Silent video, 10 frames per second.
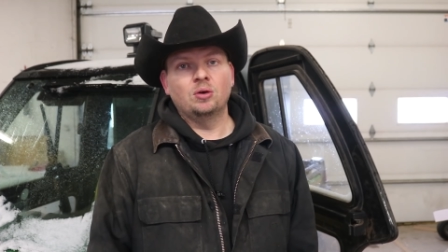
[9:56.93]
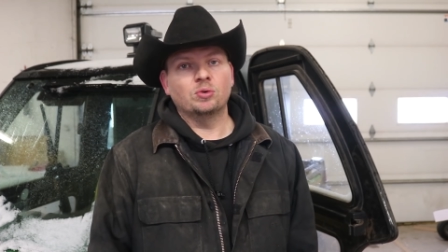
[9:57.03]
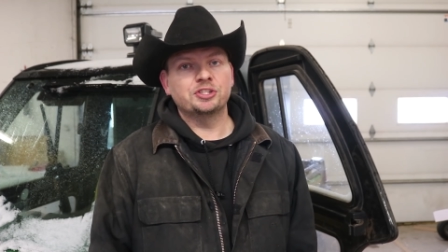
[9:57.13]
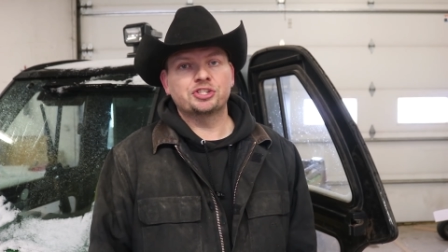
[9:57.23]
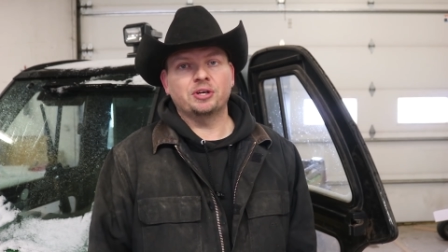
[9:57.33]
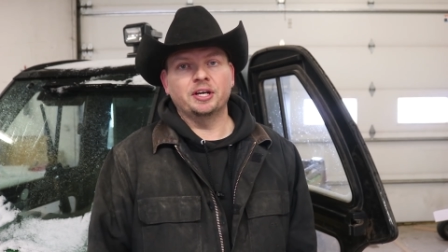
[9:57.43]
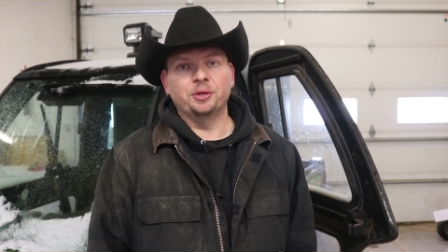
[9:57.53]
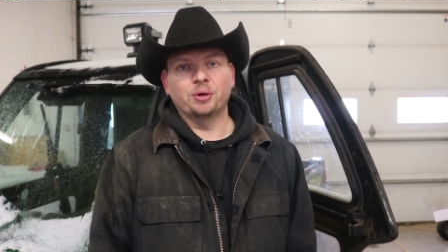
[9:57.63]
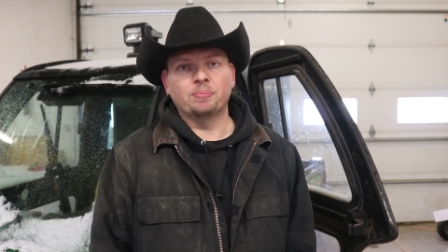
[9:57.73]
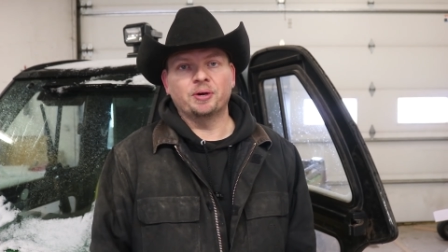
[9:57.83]
We're just trying to
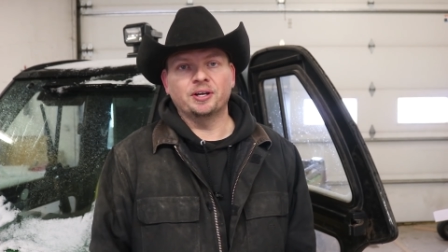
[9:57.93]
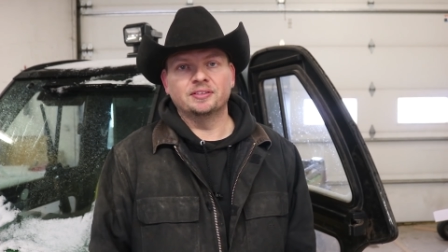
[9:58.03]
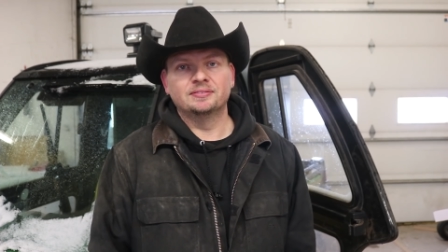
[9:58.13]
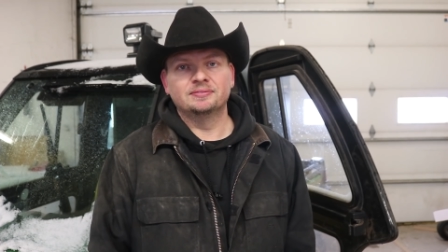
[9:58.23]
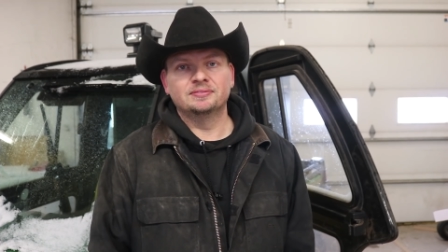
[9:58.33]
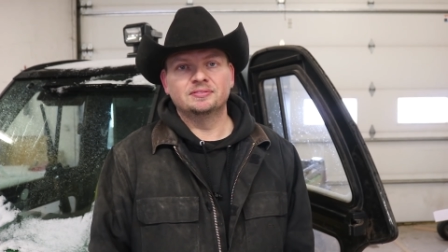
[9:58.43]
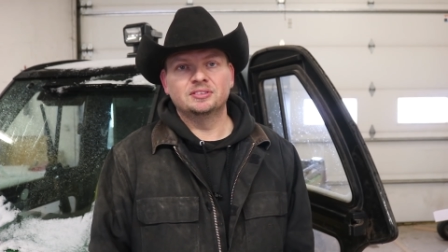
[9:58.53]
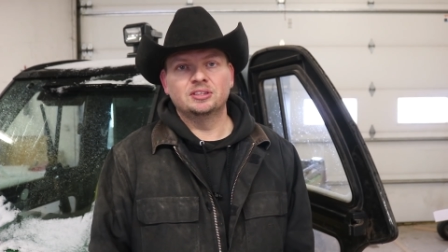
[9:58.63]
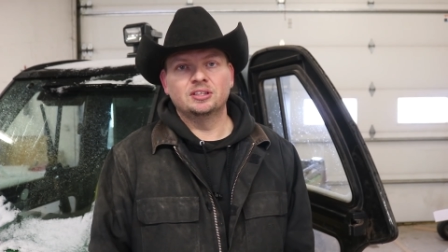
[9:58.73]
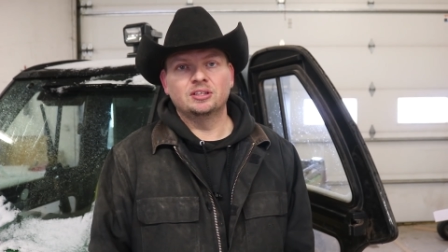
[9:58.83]
do our part.
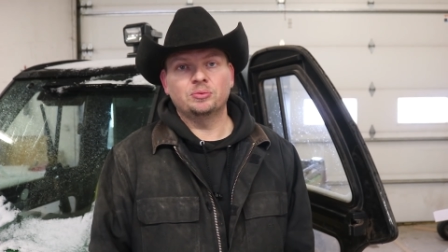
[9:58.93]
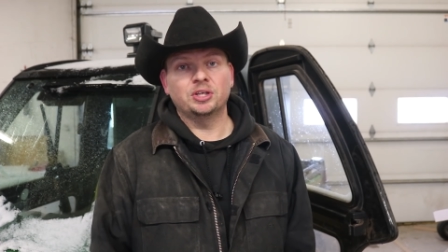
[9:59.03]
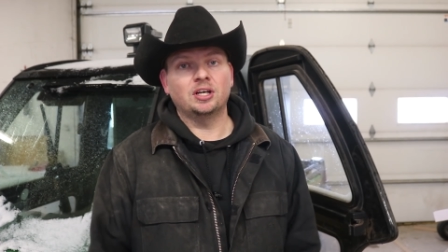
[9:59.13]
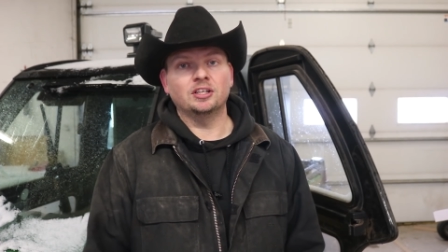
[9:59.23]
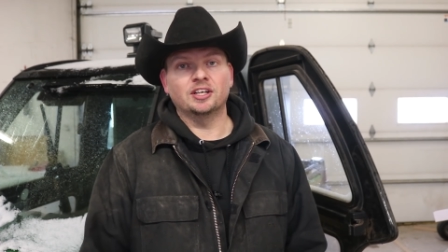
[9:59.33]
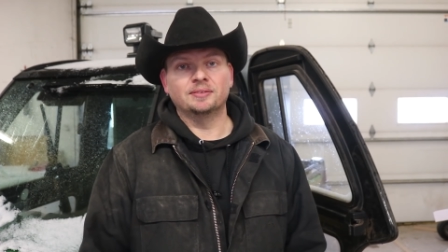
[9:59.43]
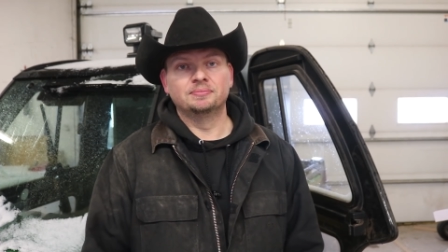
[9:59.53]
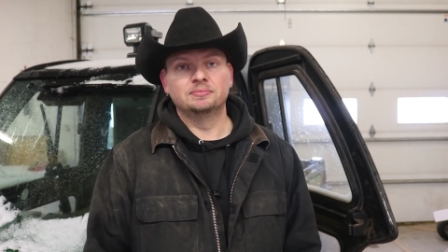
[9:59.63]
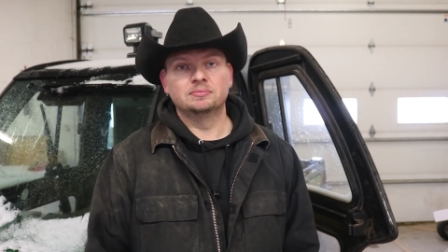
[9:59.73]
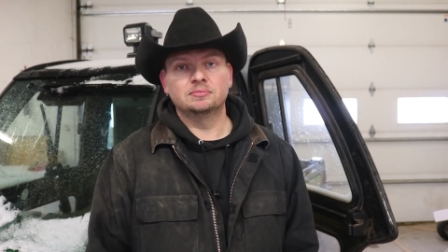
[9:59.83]
We all are.
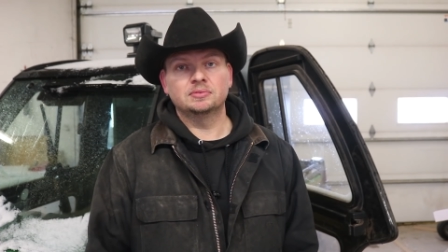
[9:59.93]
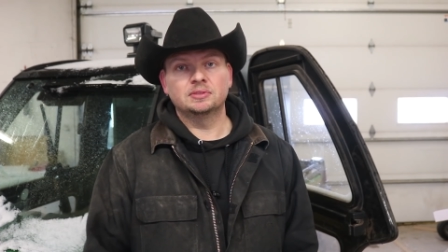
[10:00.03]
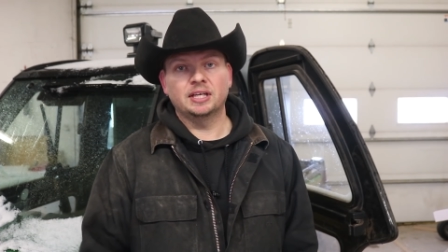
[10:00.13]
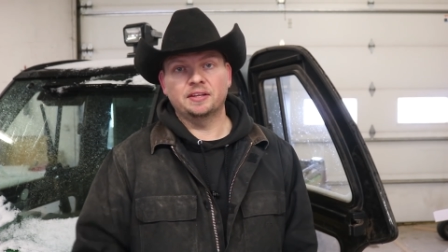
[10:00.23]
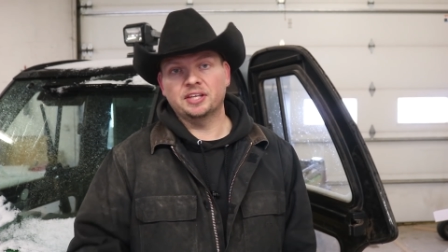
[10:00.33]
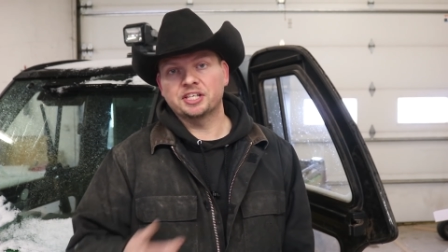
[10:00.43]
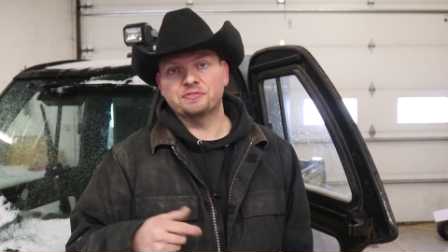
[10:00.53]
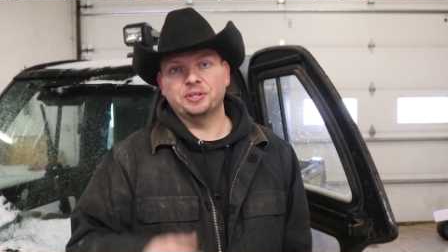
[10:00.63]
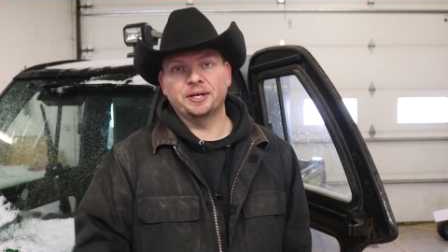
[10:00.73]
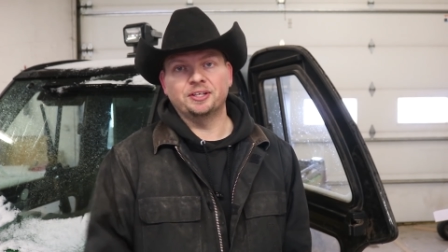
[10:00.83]
And thanks for that